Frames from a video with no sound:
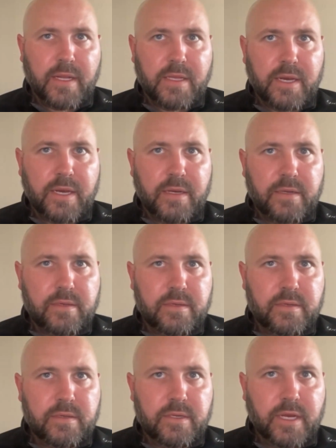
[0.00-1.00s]
of light,
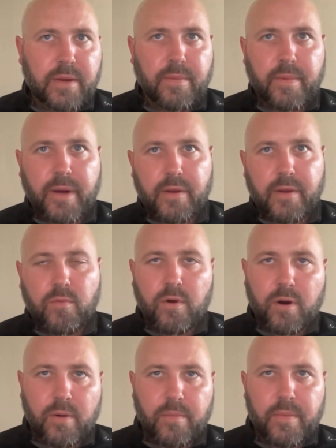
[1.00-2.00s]
keep your body
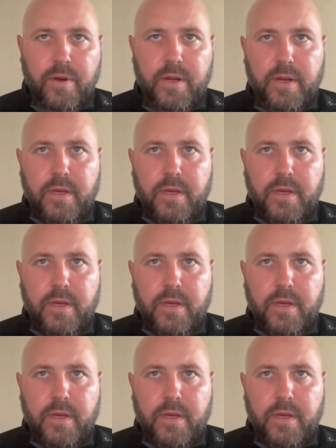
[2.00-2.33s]
warm,